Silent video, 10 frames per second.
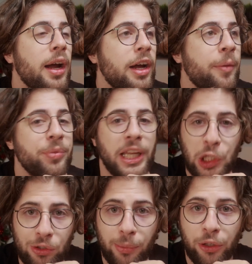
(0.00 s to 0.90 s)

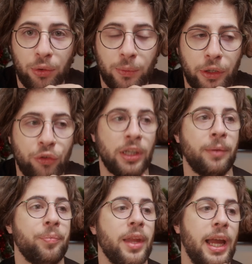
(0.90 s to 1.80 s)
Thank you very much for
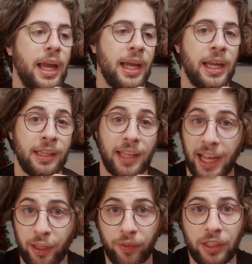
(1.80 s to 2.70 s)
watching, and
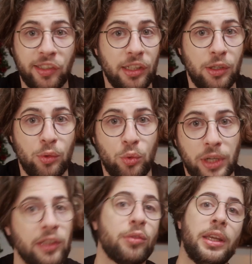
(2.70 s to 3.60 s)
I will see you
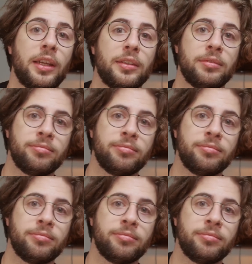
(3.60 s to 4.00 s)
next week.